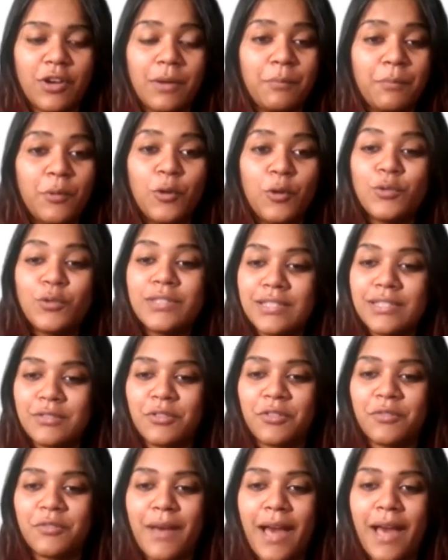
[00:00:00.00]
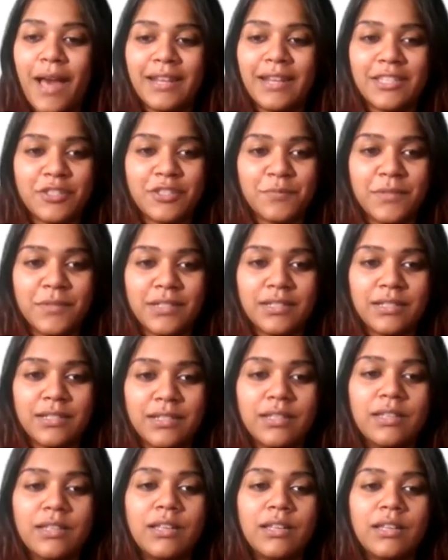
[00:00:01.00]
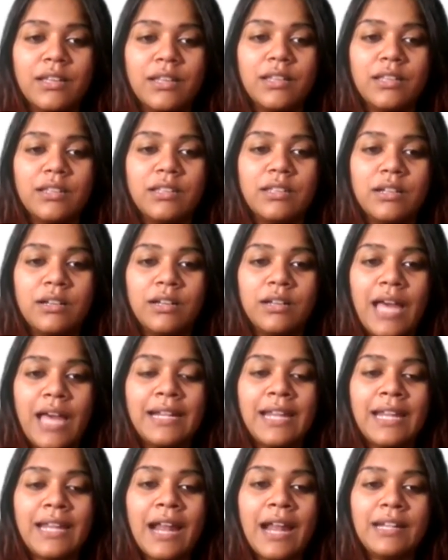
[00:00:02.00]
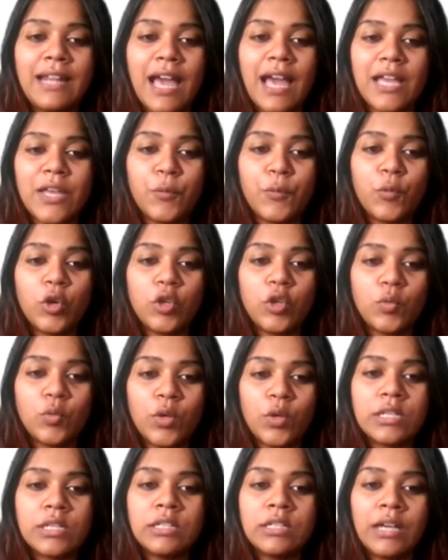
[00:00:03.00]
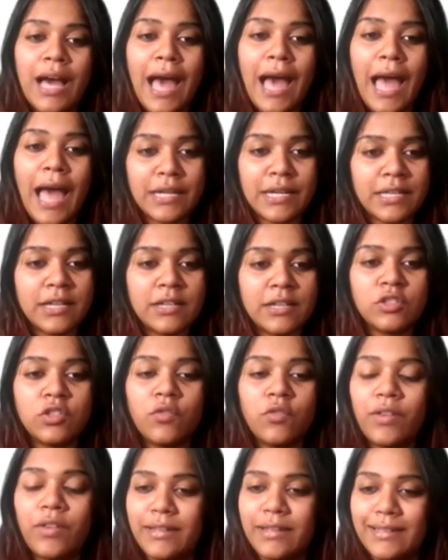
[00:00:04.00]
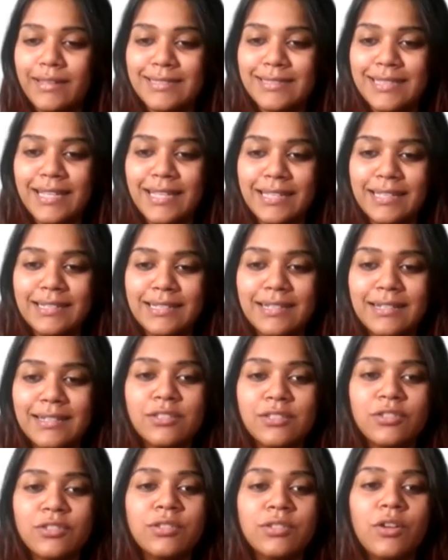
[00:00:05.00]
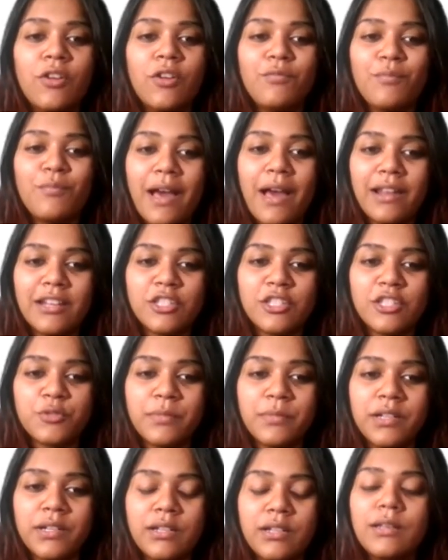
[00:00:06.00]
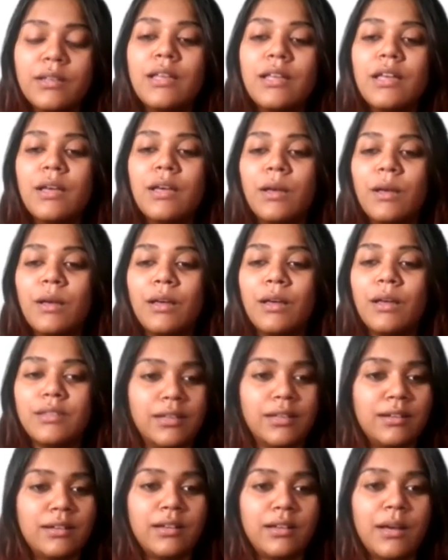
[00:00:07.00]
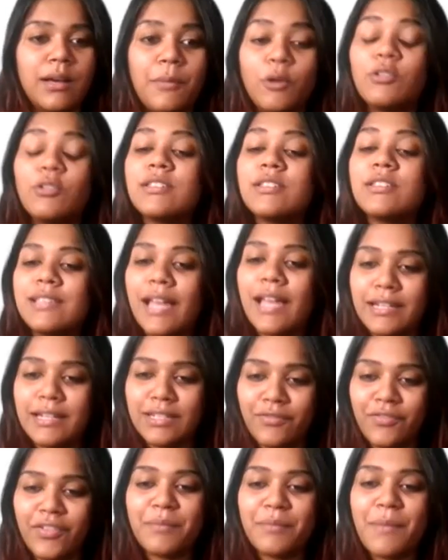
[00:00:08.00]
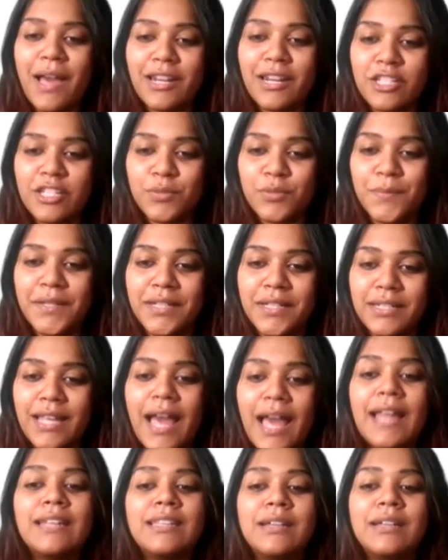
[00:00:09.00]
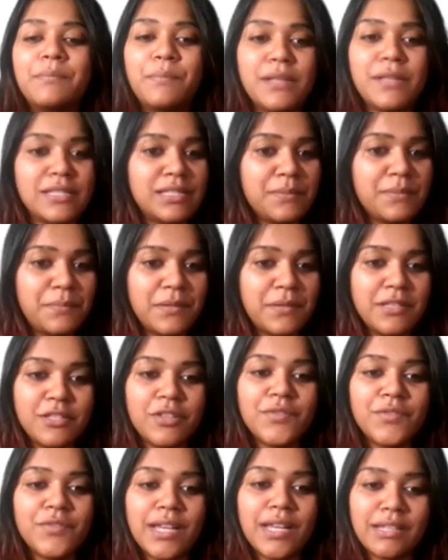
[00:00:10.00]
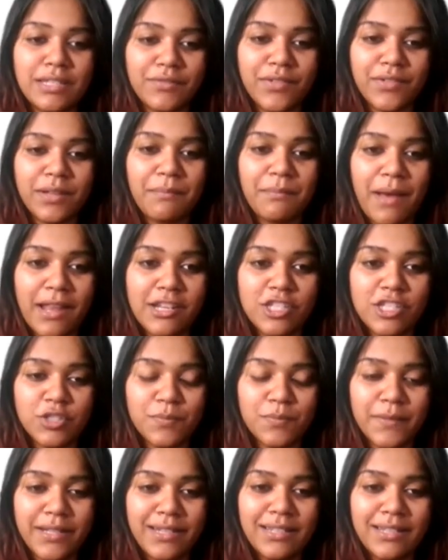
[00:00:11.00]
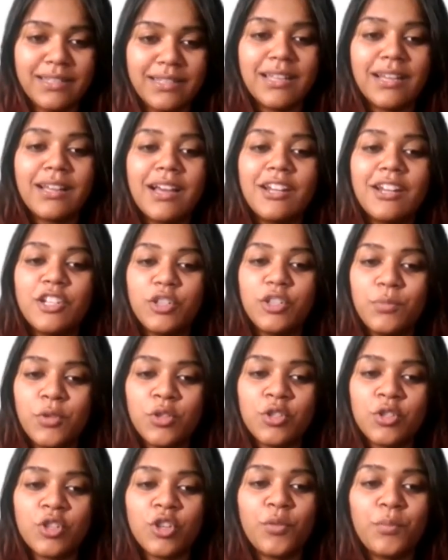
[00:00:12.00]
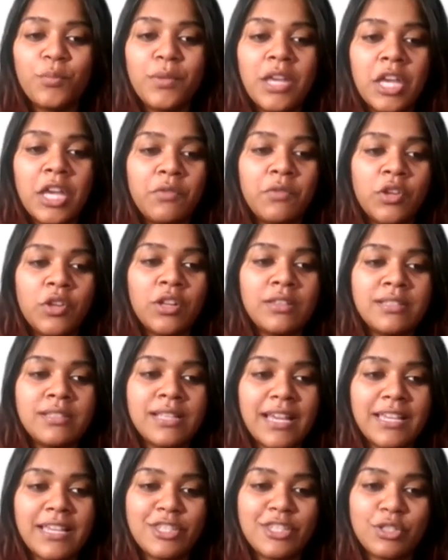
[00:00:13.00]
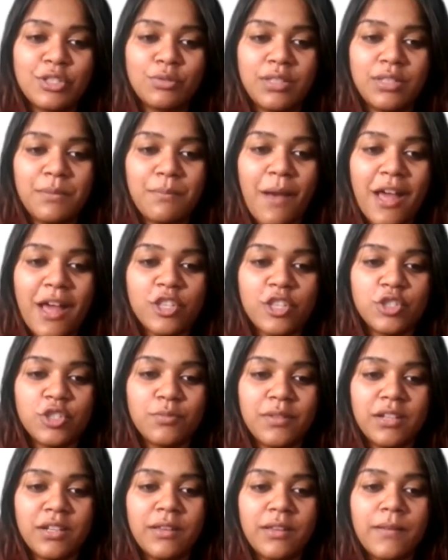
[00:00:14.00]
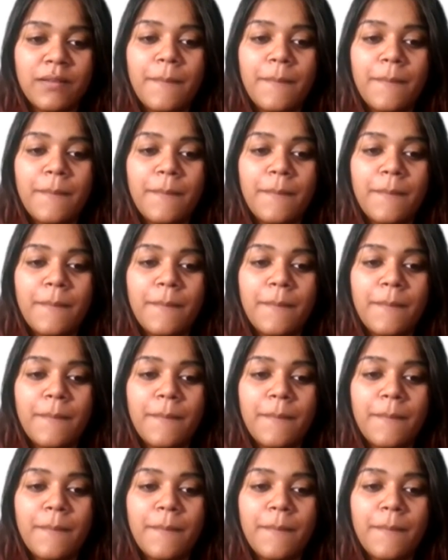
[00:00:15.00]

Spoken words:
approaches of management. At that time, what were the ideas of various thinkers of management, about the scientific management and the principles of scientific management, the contribution of behavioral science to the management,